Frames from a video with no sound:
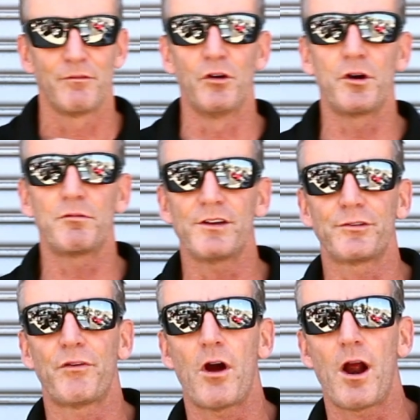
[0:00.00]
Fluid
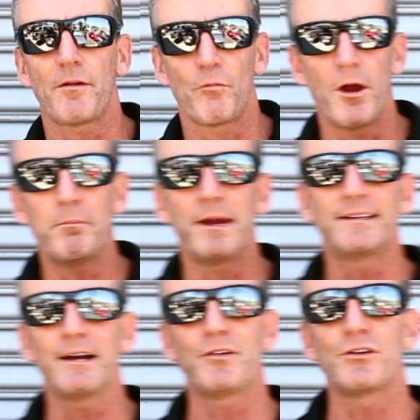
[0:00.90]
reservoir, one
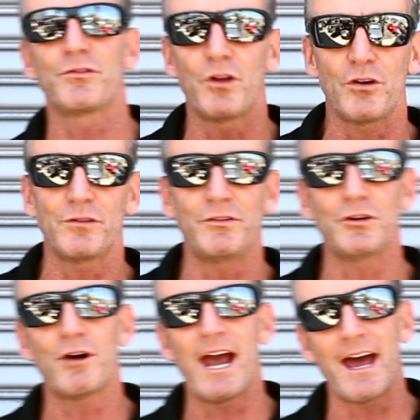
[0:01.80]
big difference for those of
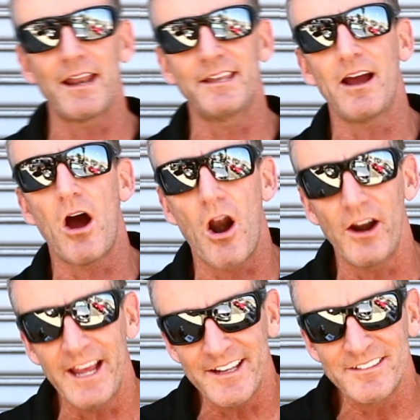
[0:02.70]
you who had the,
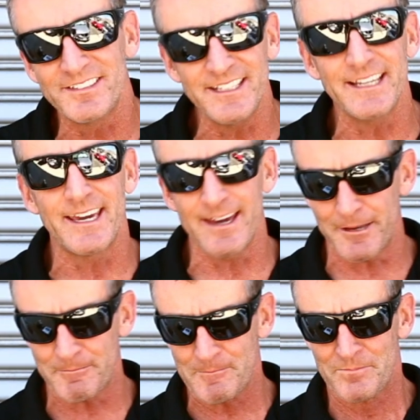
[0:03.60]
our N C
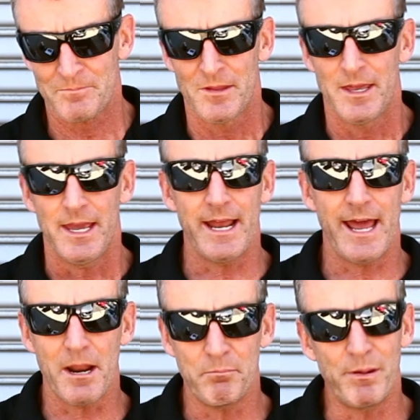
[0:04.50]
kit, it
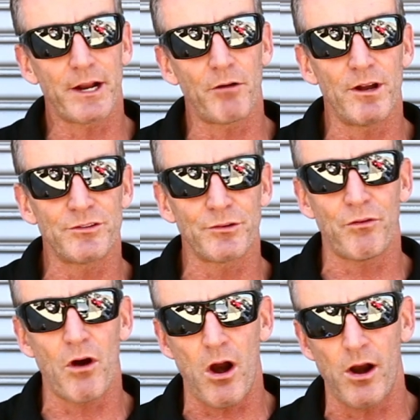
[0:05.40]
had a bigger
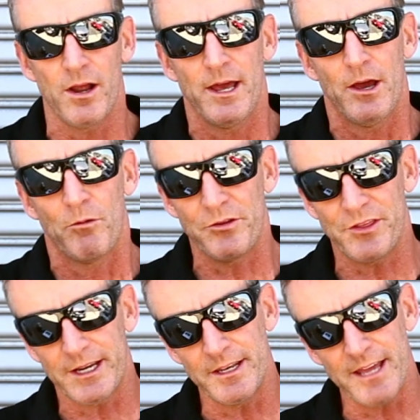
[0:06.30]
reservoir with
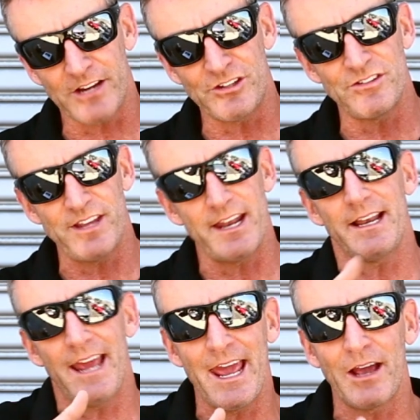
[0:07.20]
the connections at
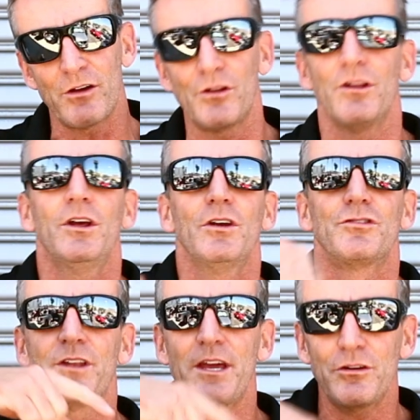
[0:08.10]
an angle
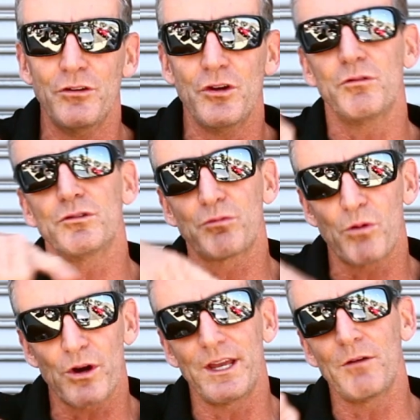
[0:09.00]
so that you knew it was
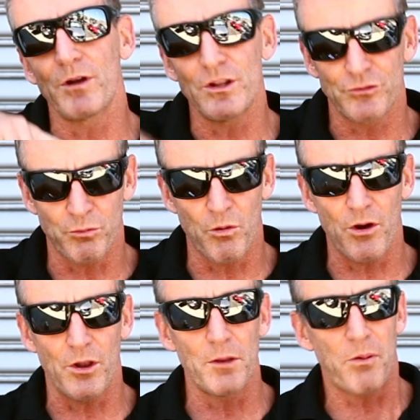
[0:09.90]
working when it
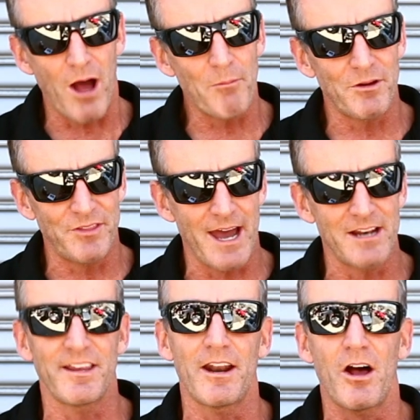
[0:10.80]
swirled. The problem with
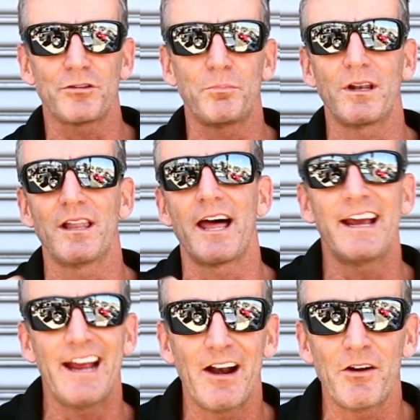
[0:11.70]
that is that also put a lot
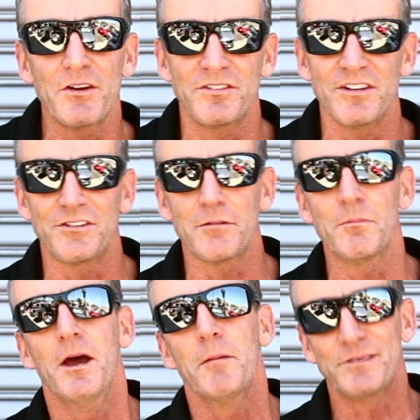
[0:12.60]
of air in the
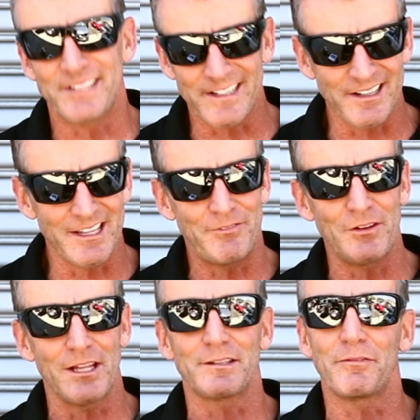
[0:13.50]
system, particularly if
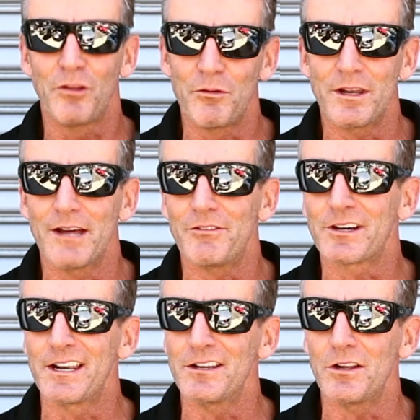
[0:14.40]
you let the fluid level
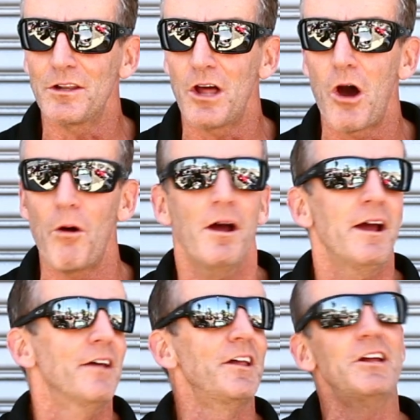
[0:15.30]
get a little low,
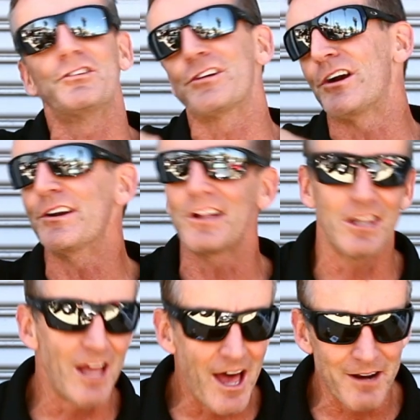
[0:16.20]
then it churned a
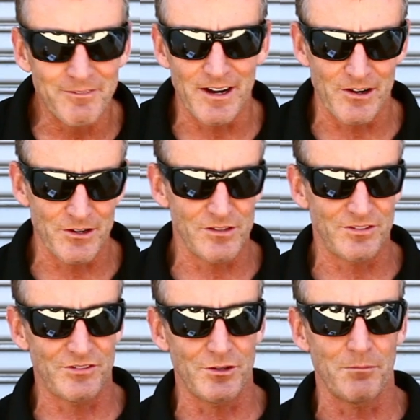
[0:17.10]
lot of air into the
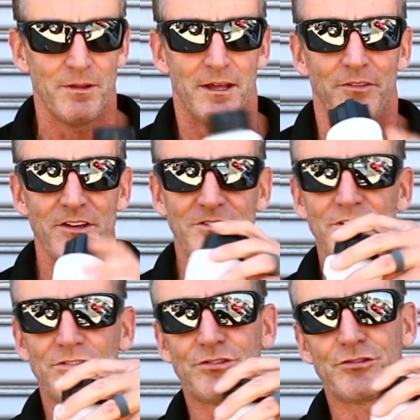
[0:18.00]
system.
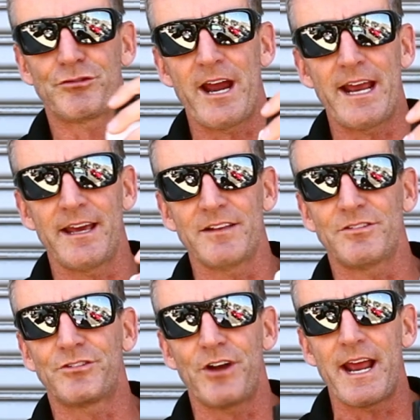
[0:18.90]
This is straight in,
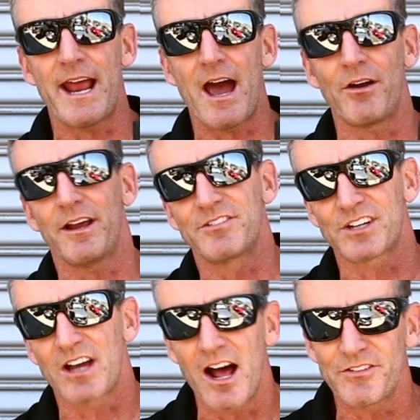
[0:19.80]
straight out. As
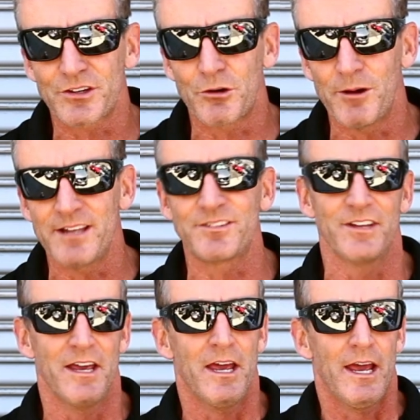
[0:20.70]
a consequence,
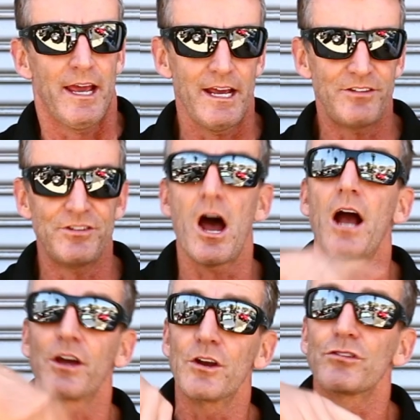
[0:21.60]
it's
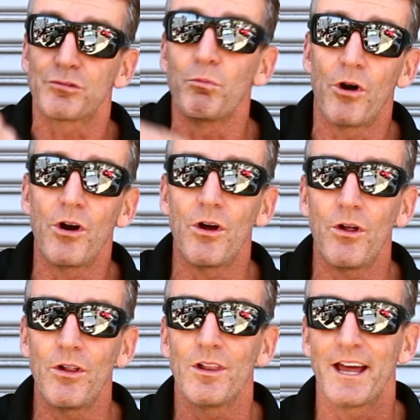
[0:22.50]
not gonna
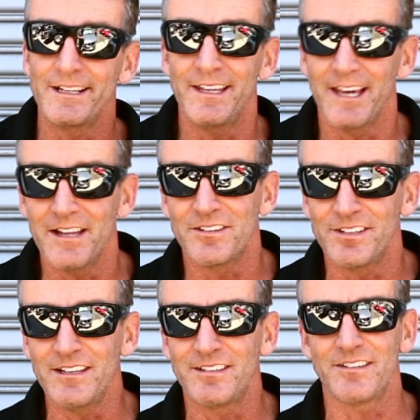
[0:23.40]
swirl like the N
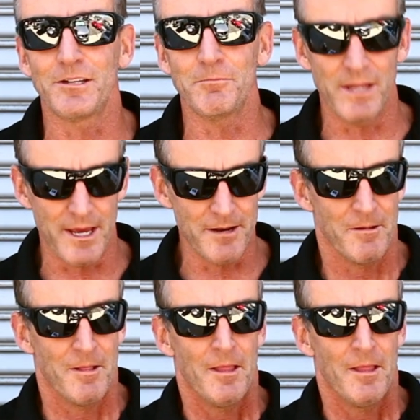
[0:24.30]
C system did.